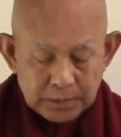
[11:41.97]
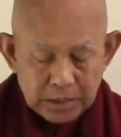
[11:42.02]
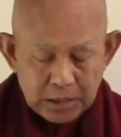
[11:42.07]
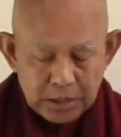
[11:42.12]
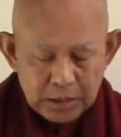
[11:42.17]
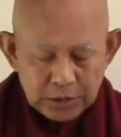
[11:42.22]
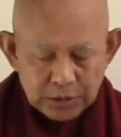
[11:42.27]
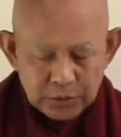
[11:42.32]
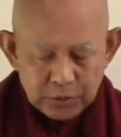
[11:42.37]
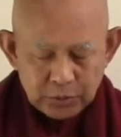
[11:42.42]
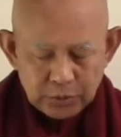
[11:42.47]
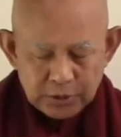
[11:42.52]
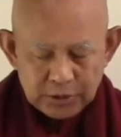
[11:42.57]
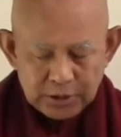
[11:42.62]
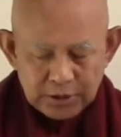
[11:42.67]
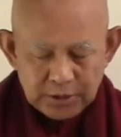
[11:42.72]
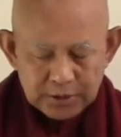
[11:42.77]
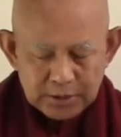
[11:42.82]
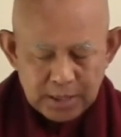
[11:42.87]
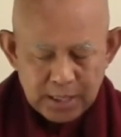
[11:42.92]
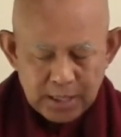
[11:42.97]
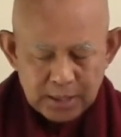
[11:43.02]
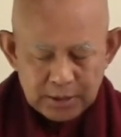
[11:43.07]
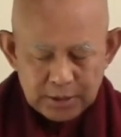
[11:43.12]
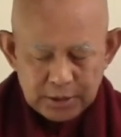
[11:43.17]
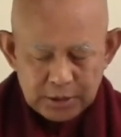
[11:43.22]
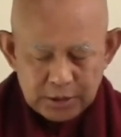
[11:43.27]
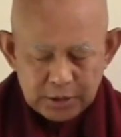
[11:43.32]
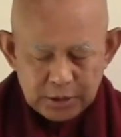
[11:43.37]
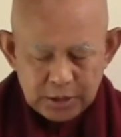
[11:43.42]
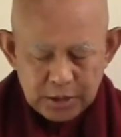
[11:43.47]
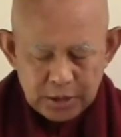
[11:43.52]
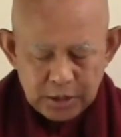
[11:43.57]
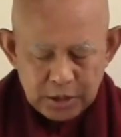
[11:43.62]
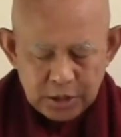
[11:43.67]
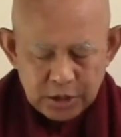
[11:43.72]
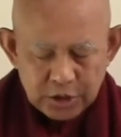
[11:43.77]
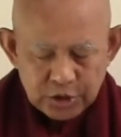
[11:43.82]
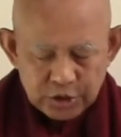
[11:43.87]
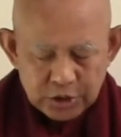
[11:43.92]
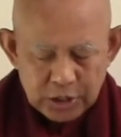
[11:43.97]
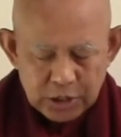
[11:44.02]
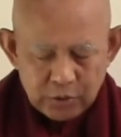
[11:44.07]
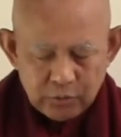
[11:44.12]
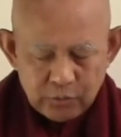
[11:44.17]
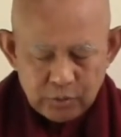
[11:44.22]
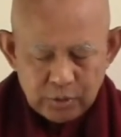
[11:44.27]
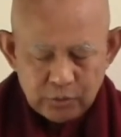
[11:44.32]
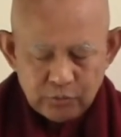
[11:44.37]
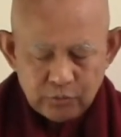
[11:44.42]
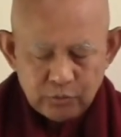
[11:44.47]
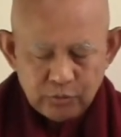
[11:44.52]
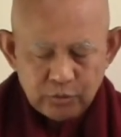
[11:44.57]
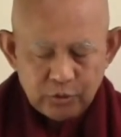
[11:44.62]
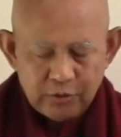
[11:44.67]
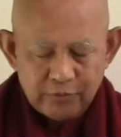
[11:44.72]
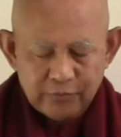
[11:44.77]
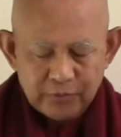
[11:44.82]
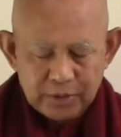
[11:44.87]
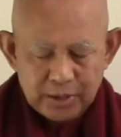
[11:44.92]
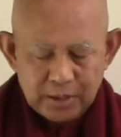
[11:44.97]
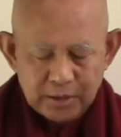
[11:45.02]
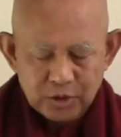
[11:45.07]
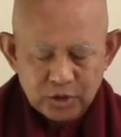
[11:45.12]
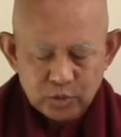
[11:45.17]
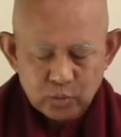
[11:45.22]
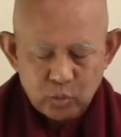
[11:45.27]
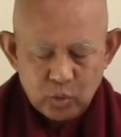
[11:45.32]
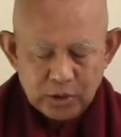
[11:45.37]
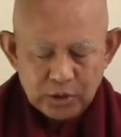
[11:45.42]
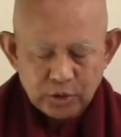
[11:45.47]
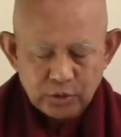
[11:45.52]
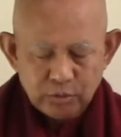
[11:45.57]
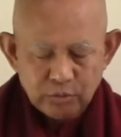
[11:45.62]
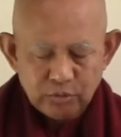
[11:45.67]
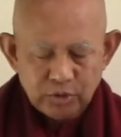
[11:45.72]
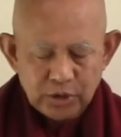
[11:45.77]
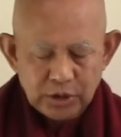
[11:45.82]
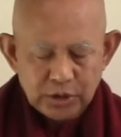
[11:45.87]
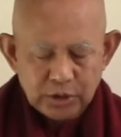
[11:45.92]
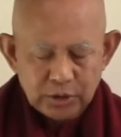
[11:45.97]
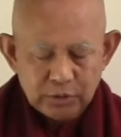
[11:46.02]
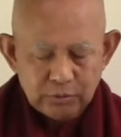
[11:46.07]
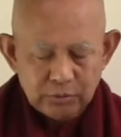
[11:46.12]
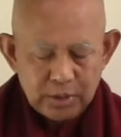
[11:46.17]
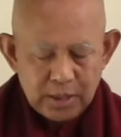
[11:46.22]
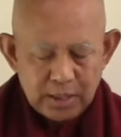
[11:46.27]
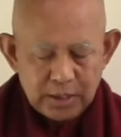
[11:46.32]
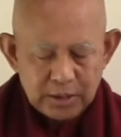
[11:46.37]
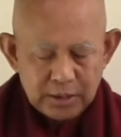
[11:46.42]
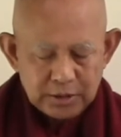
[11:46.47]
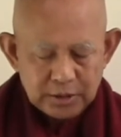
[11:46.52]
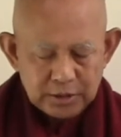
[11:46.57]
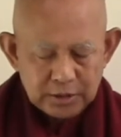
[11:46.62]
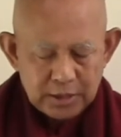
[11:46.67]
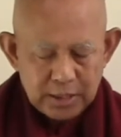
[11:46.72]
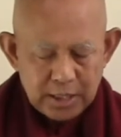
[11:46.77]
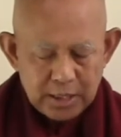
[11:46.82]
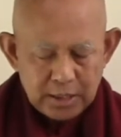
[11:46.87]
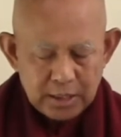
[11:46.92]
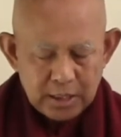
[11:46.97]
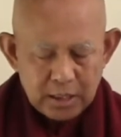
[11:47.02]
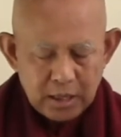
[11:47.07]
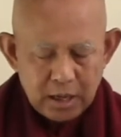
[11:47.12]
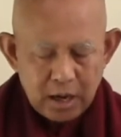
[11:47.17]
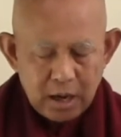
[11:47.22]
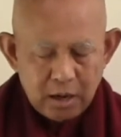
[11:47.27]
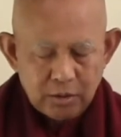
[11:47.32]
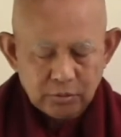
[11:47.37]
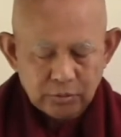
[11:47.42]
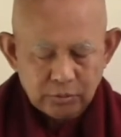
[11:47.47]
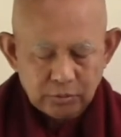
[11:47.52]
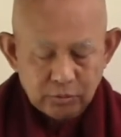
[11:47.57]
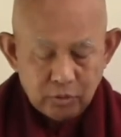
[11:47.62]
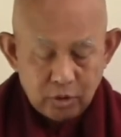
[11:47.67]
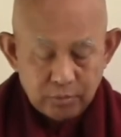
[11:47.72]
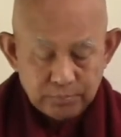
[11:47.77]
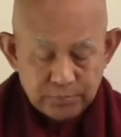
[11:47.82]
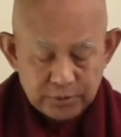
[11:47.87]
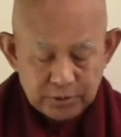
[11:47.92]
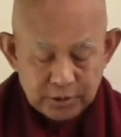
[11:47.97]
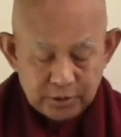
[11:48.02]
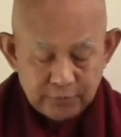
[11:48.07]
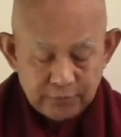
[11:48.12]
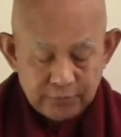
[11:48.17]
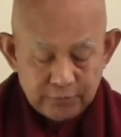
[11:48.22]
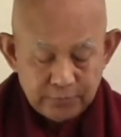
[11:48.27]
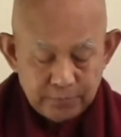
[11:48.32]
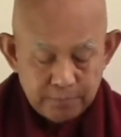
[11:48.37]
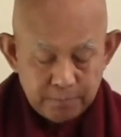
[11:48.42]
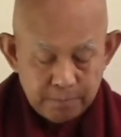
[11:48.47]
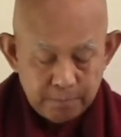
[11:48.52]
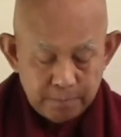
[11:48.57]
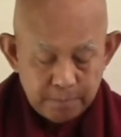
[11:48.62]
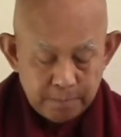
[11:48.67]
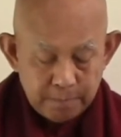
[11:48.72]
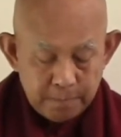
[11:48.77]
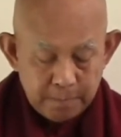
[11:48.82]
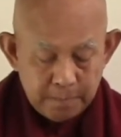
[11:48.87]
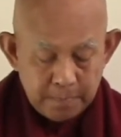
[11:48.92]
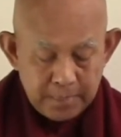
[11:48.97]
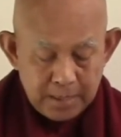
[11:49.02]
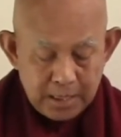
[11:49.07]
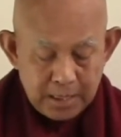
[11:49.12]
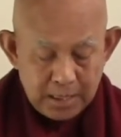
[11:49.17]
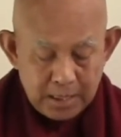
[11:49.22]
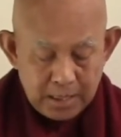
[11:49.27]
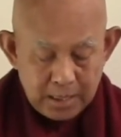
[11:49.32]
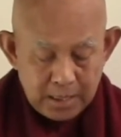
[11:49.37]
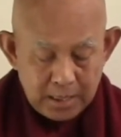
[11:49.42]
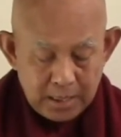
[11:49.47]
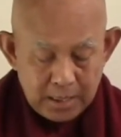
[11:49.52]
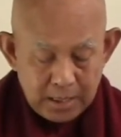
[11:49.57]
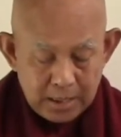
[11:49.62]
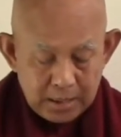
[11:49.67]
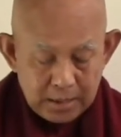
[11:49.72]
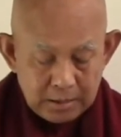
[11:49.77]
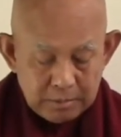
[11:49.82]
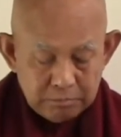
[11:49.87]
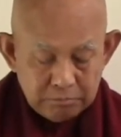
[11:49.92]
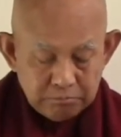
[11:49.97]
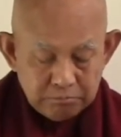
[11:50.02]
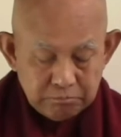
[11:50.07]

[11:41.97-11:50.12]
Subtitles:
So these are the general rule of thumb, what you need to understand and how to observe. And